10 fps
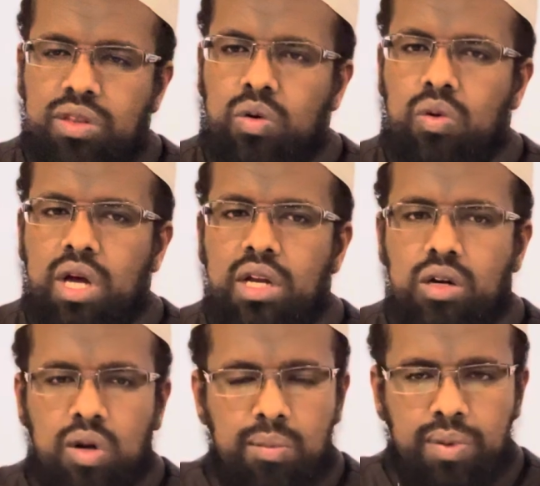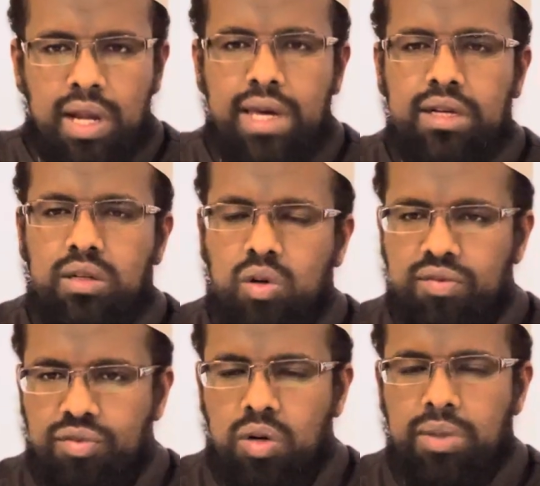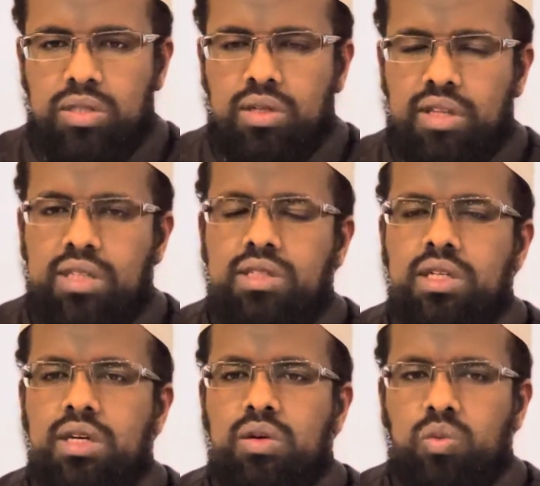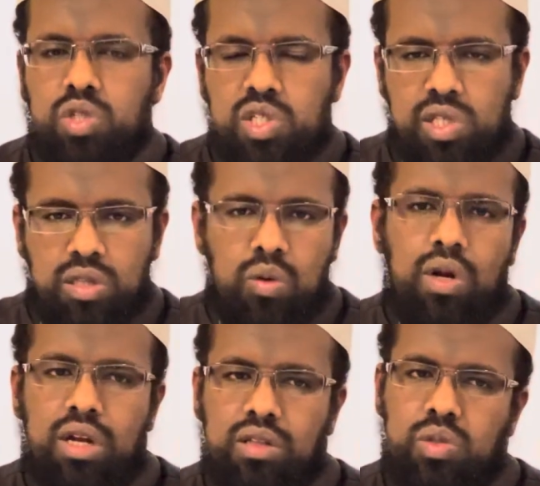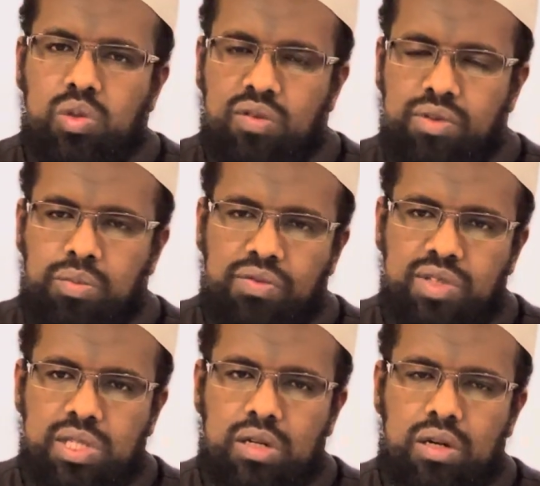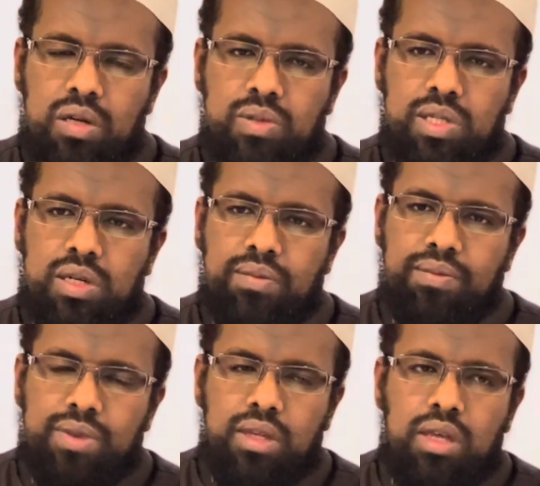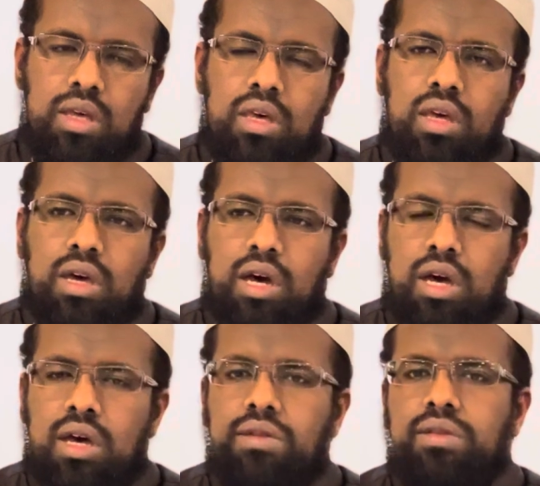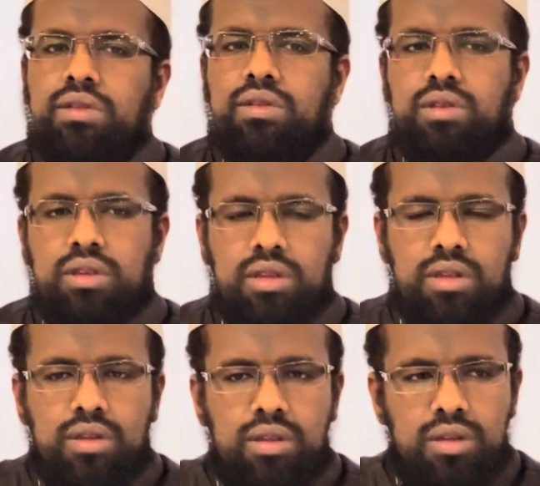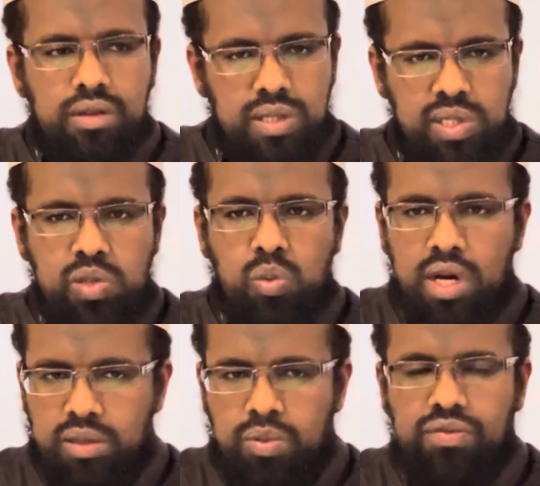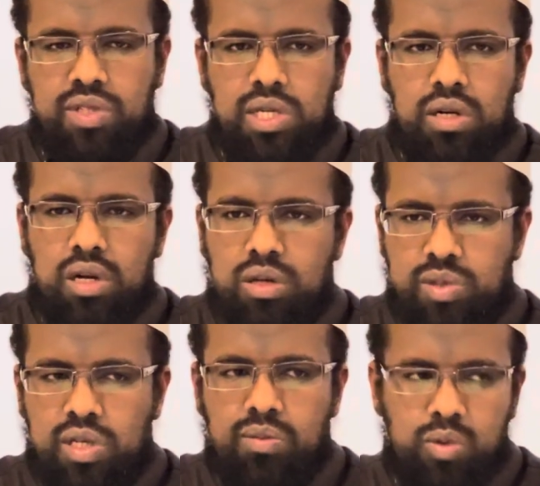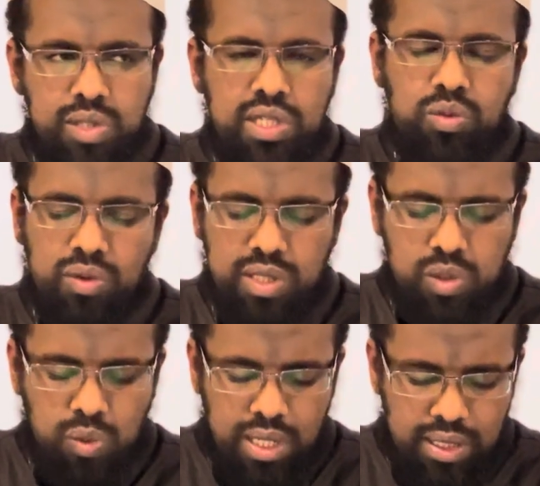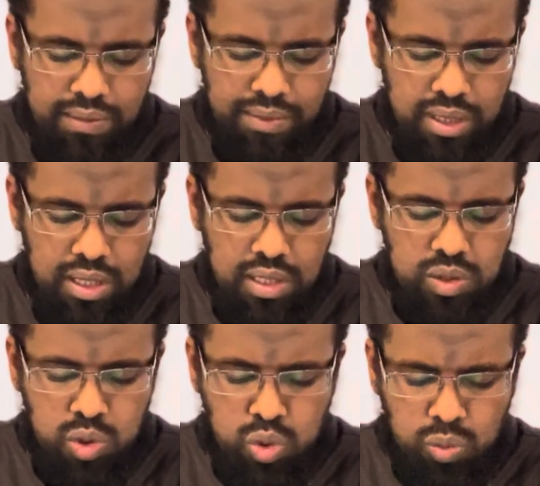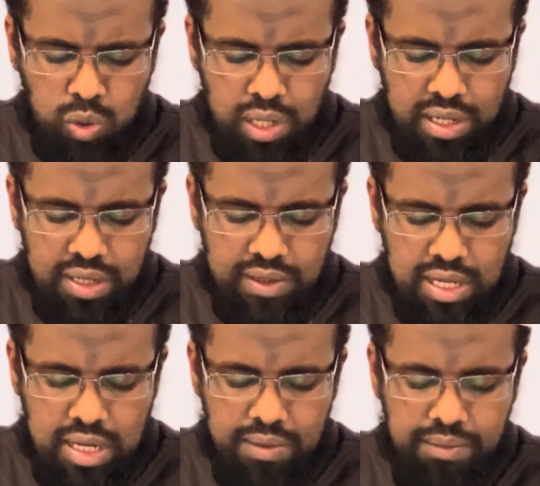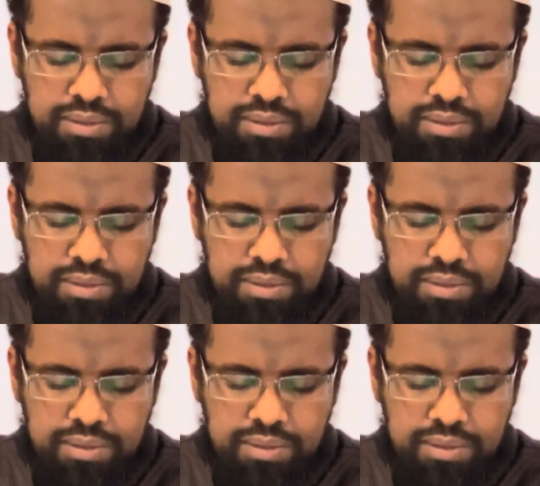the Qur'an and complying and conforming to that which is in the Qur'an and the Sunnah of the Prophet sallallahu alaihi wasallam. And this is why the Prophet sallallahu alaihi wasallam was sent with this wahi. So subul al-rada